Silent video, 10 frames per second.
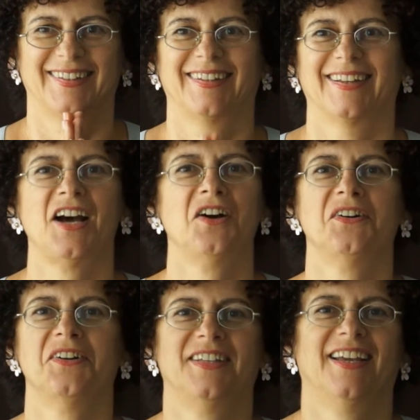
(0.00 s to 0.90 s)

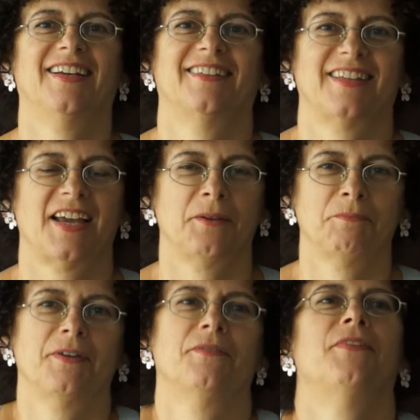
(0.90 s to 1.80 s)
Oh yes, I am
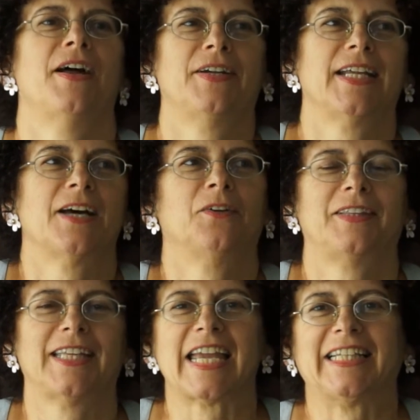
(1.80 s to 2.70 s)
a very
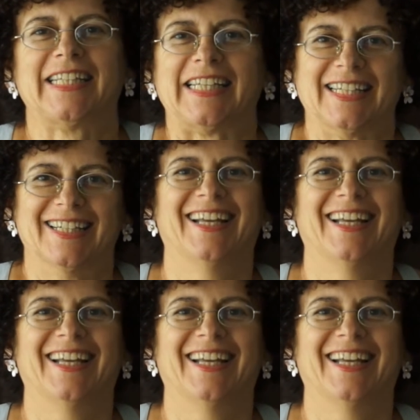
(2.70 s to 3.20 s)
healthy 80.